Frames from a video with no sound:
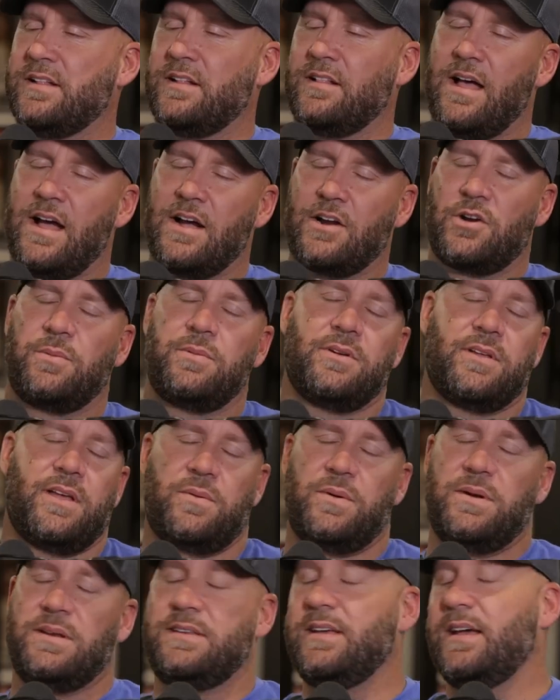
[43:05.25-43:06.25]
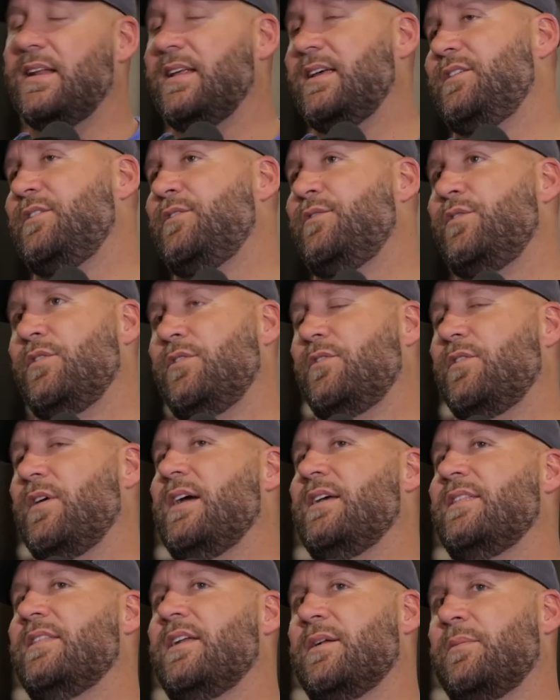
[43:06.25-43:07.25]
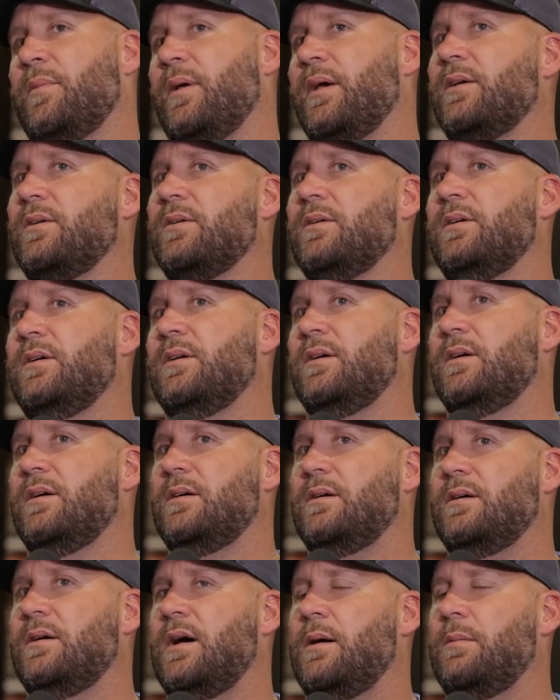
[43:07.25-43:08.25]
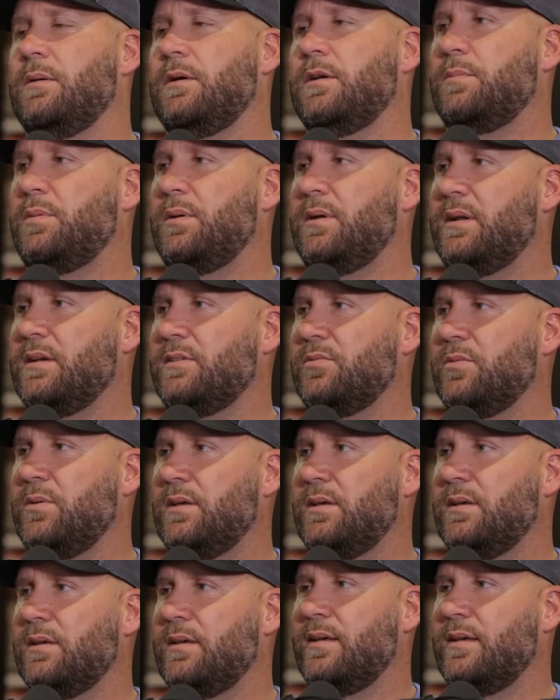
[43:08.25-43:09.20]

in the locker room, you're we did it, and you feel great. And then I'm like, how am I going to play next week?